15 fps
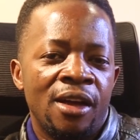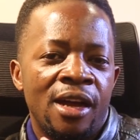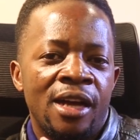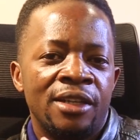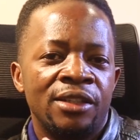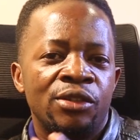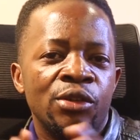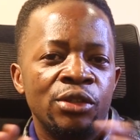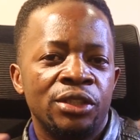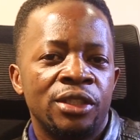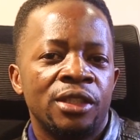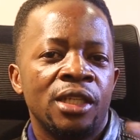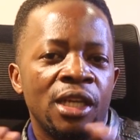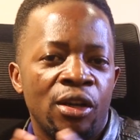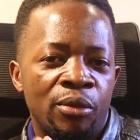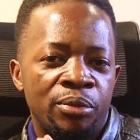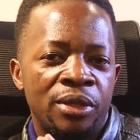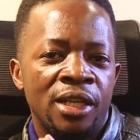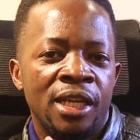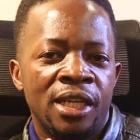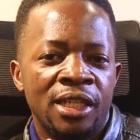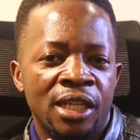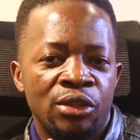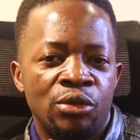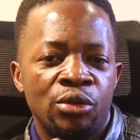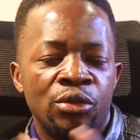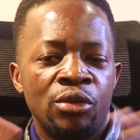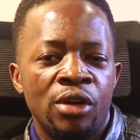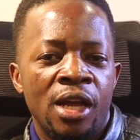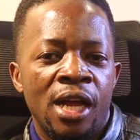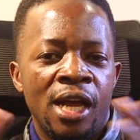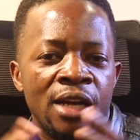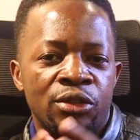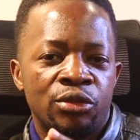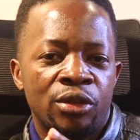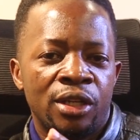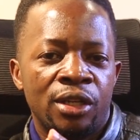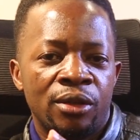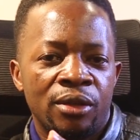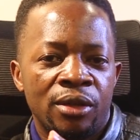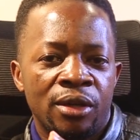And those help the learner to actually